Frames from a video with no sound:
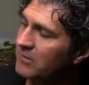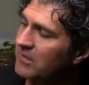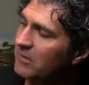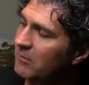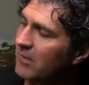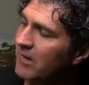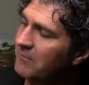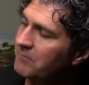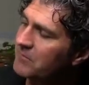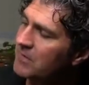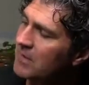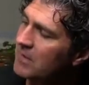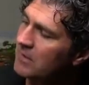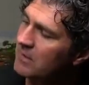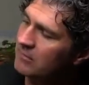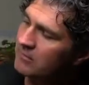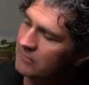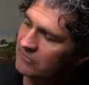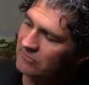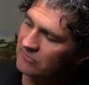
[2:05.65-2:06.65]
But anyway,
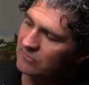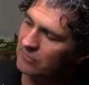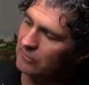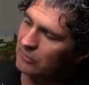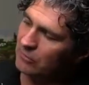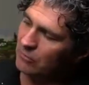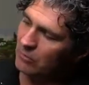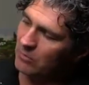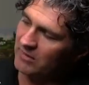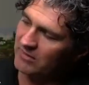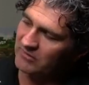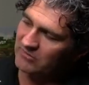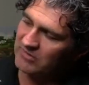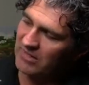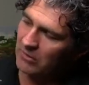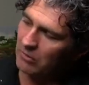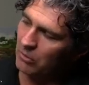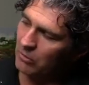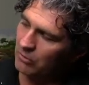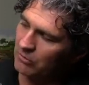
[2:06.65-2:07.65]
this is a little one that's
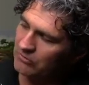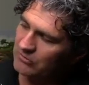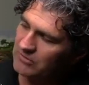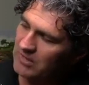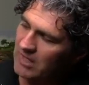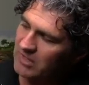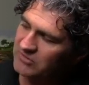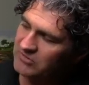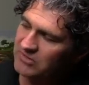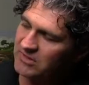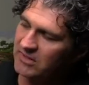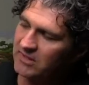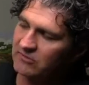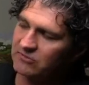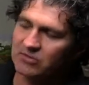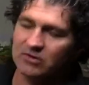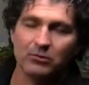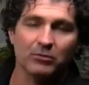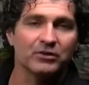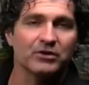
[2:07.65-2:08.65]
got holes notched in
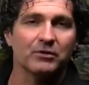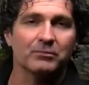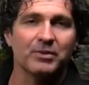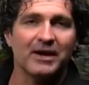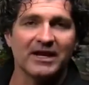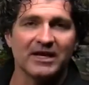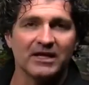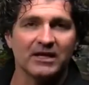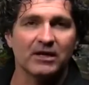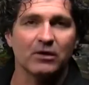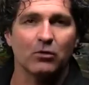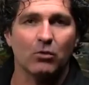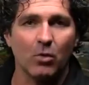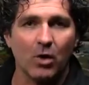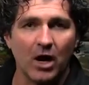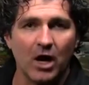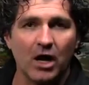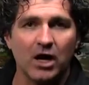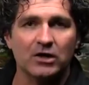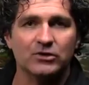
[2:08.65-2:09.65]
it so that when you're painting in
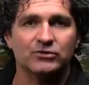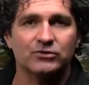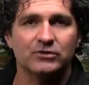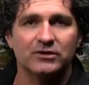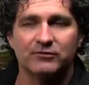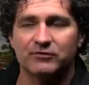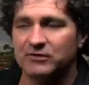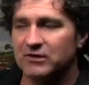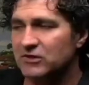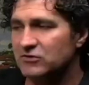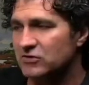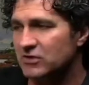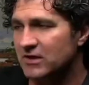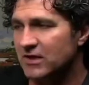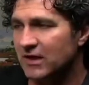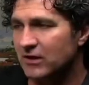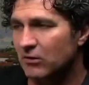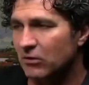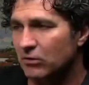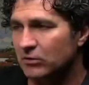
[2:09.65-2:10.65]
gouache or different things, you
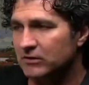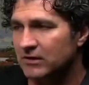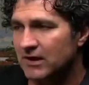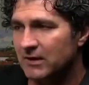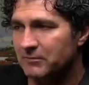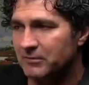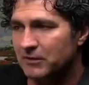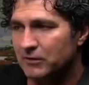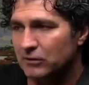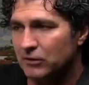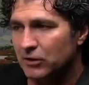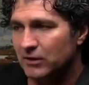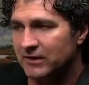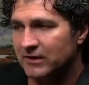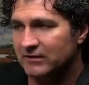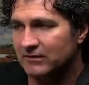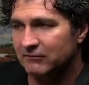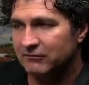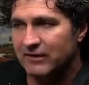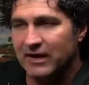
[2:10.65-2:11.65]
can kind of hold it up and
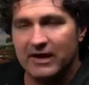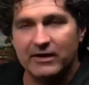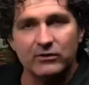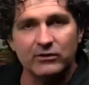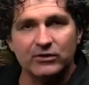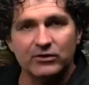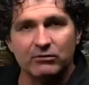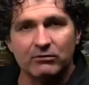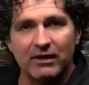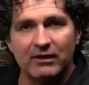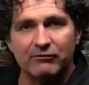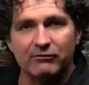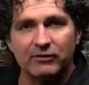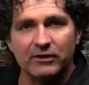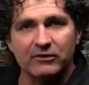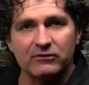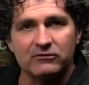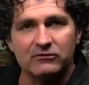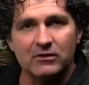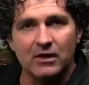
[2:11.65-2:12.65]
look at the value in your
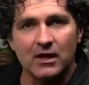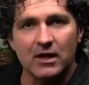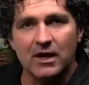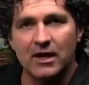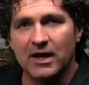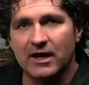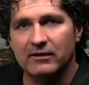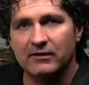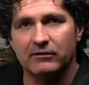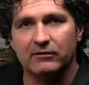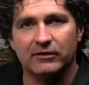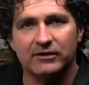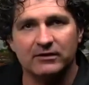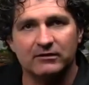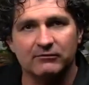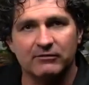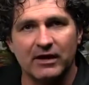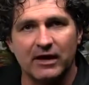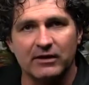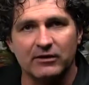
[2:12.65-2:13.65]
reference and then look at
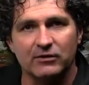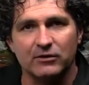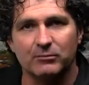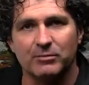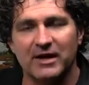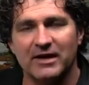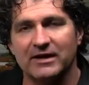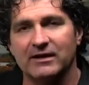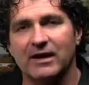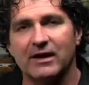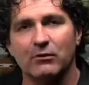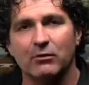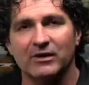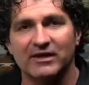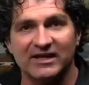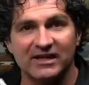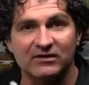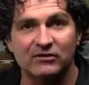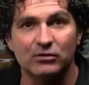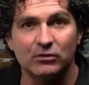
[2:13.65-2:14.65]
the value in your painting. I don't
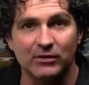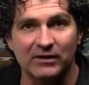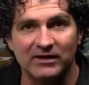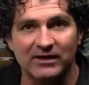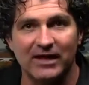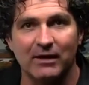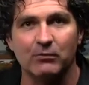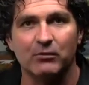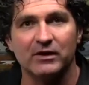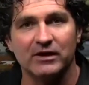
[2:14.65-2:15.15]
want to get too into that.